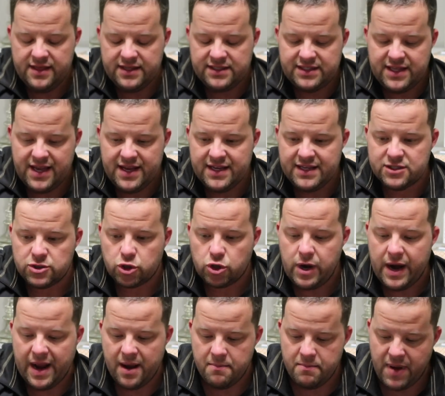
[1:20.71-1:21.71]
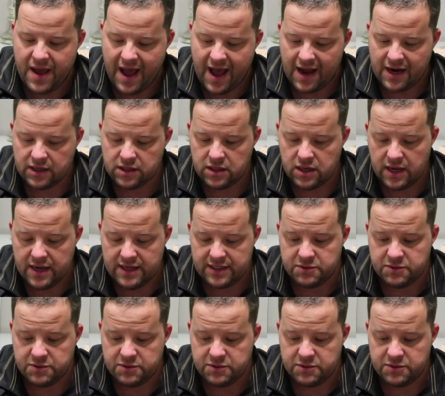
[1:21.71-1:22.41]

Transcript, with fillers: this thing is cram-packed.